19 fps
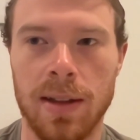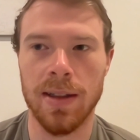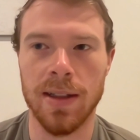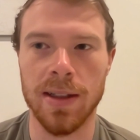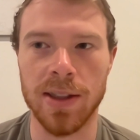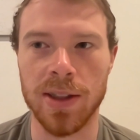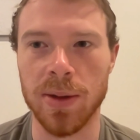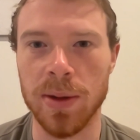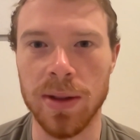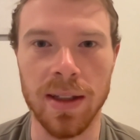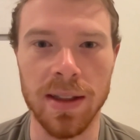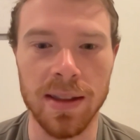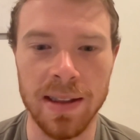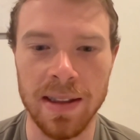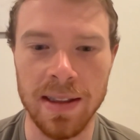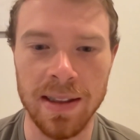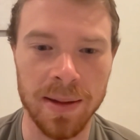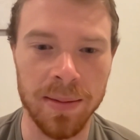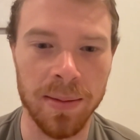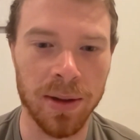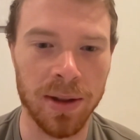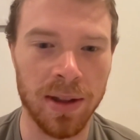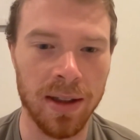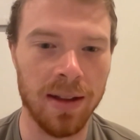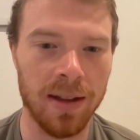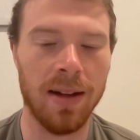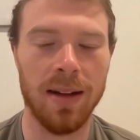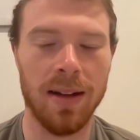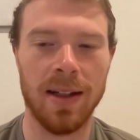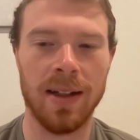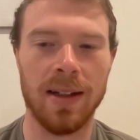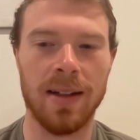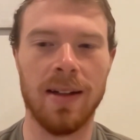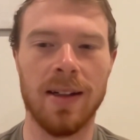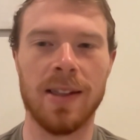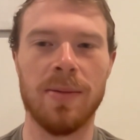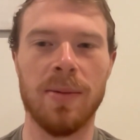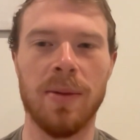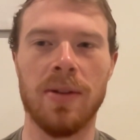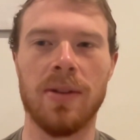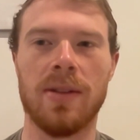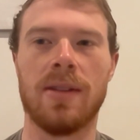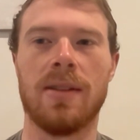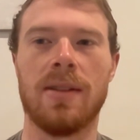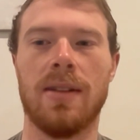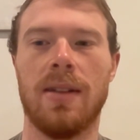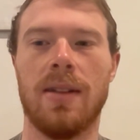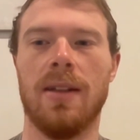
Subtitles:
and so it does end up looking a lot like Cosmos.